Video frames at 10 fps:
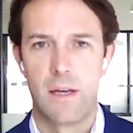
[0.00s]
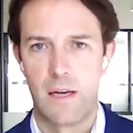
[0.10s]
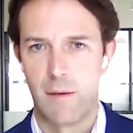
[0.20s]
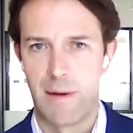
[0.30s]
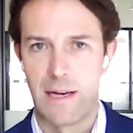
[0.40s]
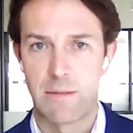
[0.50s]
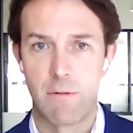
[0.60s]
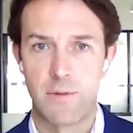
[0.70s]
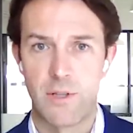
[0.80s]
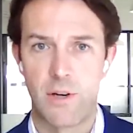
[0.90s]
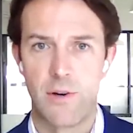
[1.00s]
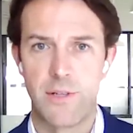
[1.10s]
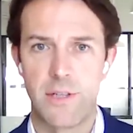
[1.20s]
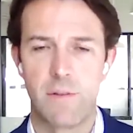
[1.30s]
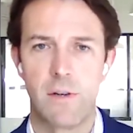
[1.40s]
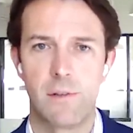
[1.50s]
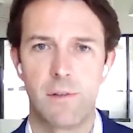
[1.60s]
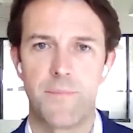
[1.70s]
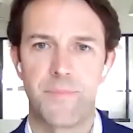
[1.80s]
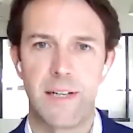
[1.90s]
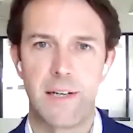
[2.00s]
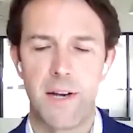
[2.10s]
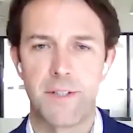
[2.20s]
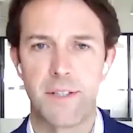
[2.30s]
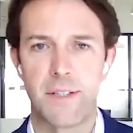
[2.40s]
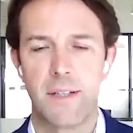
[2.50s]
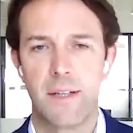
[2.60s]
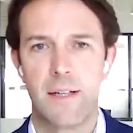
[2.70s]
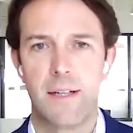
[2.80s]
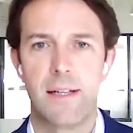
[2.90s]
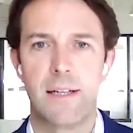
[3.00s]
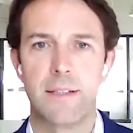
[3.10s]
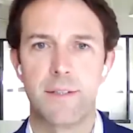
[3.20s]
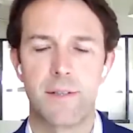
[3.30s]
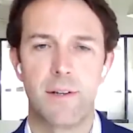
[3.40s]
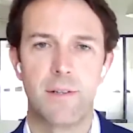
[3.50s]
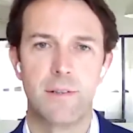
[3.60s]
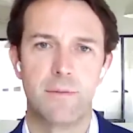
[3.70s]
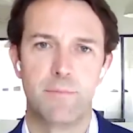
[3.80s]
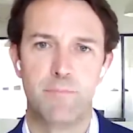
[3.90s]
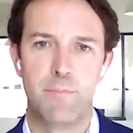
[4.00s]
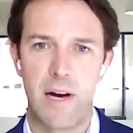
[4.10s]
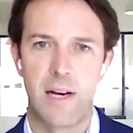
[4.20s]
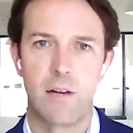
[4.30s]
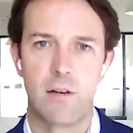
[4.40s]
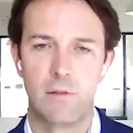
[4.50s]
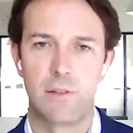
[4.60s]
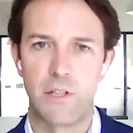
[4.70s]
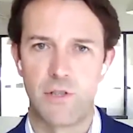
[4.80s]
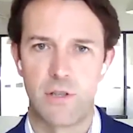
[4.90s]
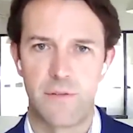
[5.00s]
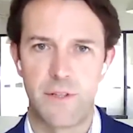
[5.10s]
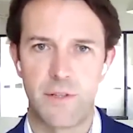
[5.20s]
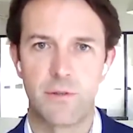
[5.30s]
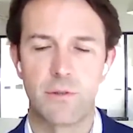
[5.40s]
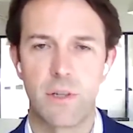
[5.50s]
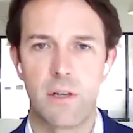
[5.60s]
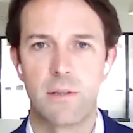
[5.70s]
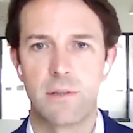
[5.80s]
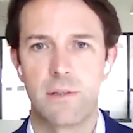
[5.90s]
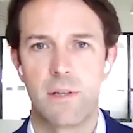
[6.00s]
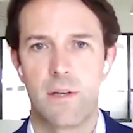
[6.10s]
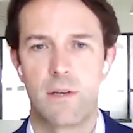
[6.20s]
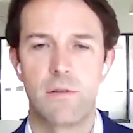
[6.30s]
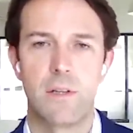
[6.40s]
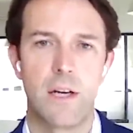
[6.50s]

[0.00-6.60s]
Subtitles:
in a maximum security vault in London. And so by holding just physical gold, you